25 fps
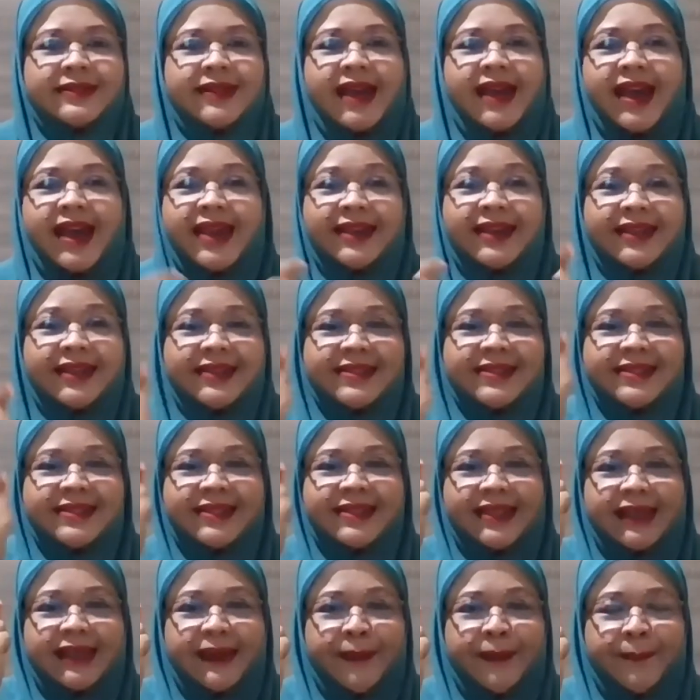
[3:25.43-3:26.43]
I can
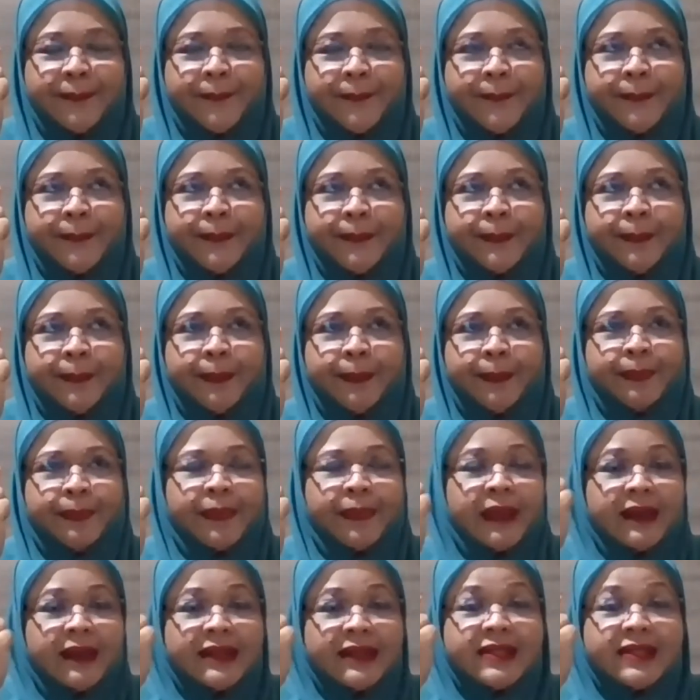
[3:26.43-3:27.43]
see
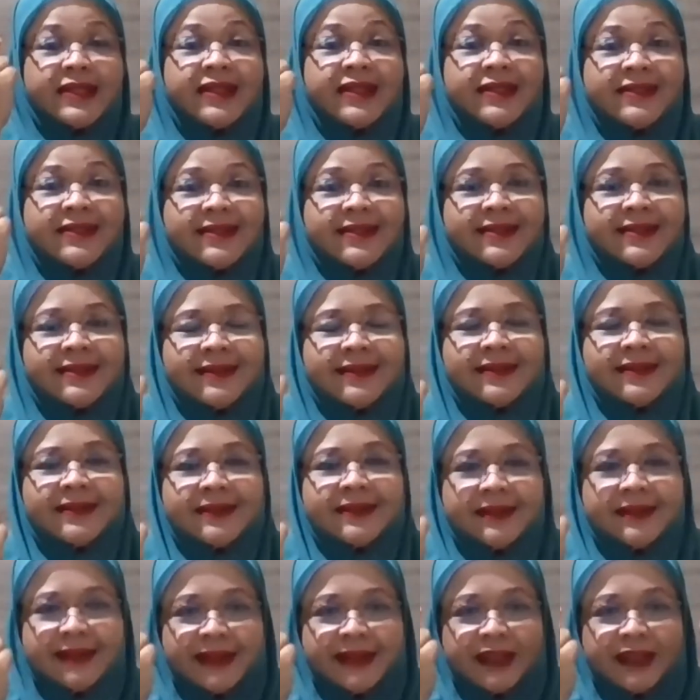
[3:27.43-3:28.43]
kiss,
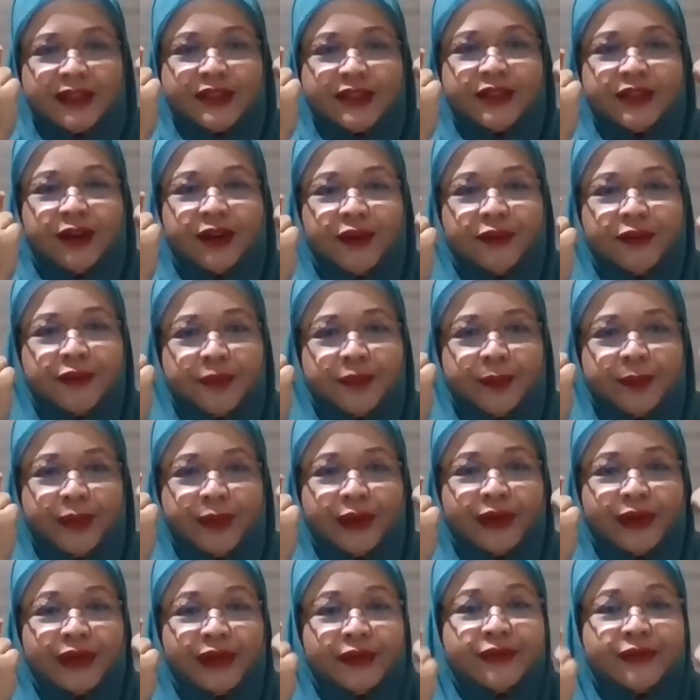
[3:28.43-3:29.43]
soft
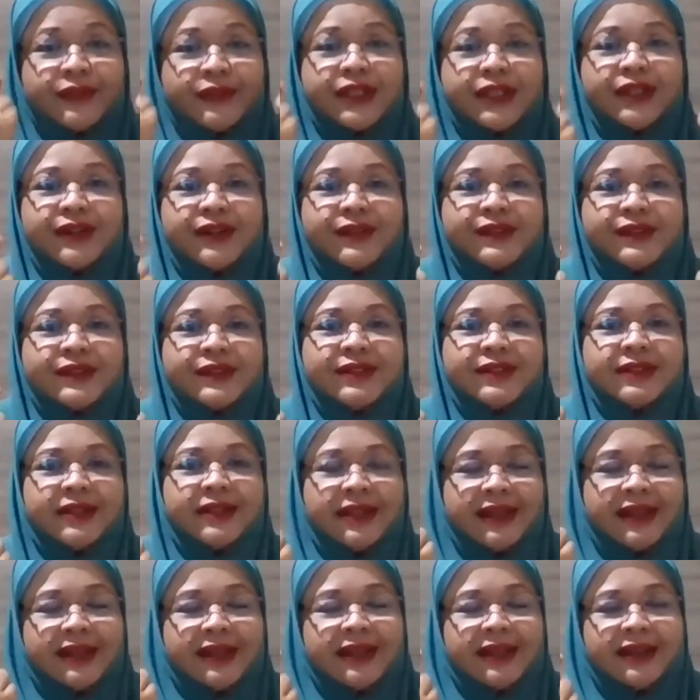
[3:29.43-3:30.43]
pearl of tears
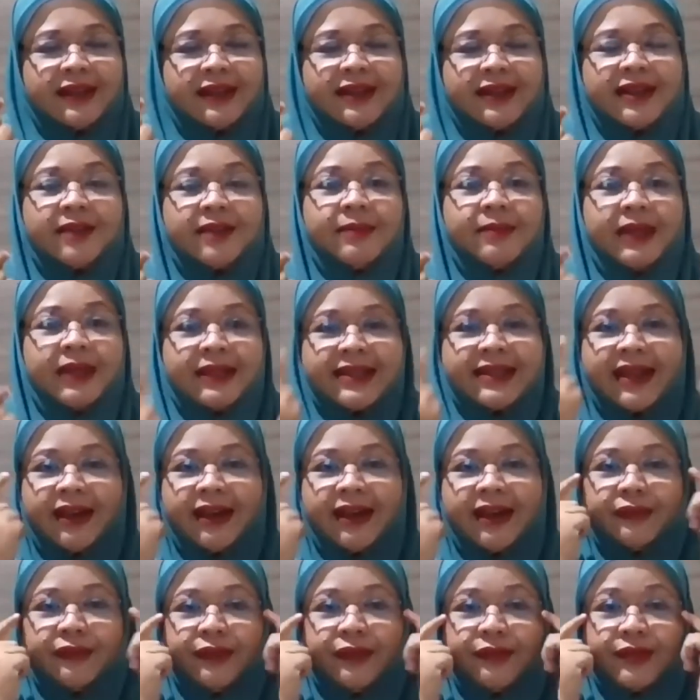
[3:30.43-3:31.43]
coming
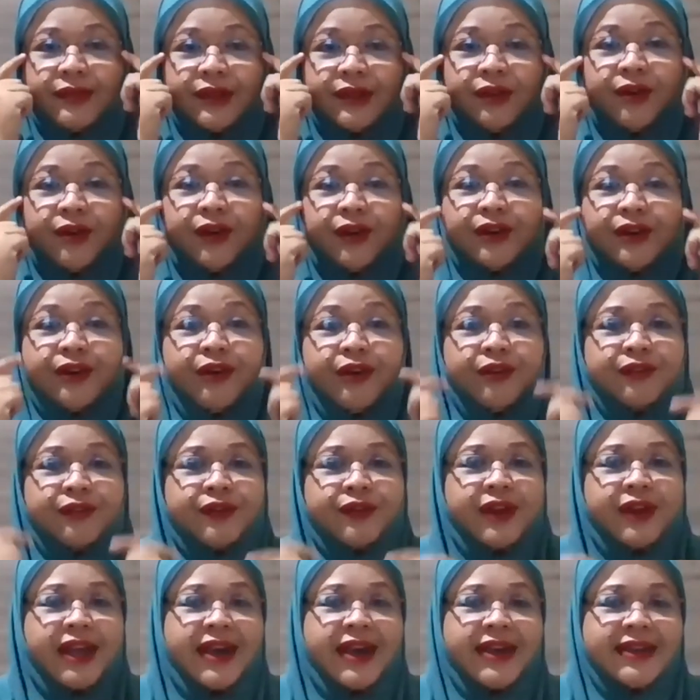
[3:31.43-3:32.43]
down to the corner of
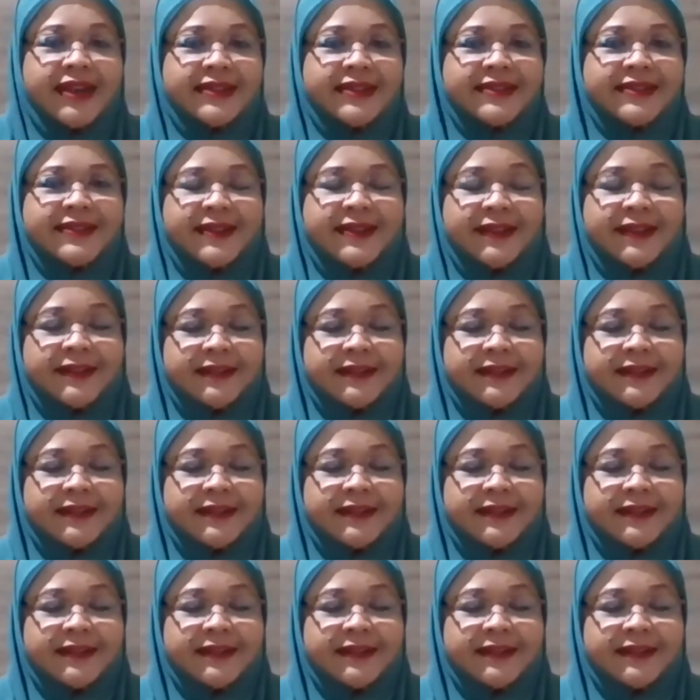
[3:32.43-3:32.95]
her eyes.